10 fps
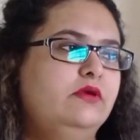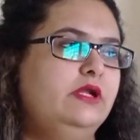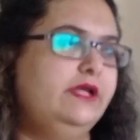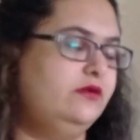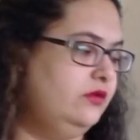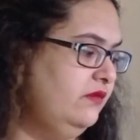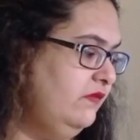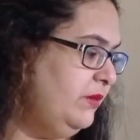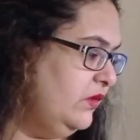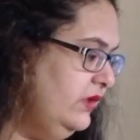would like to
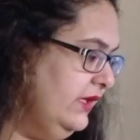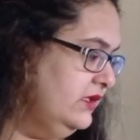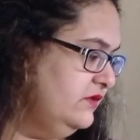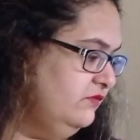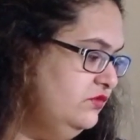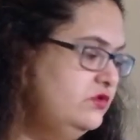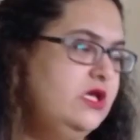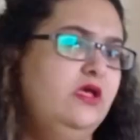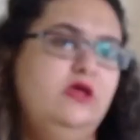give about negative news.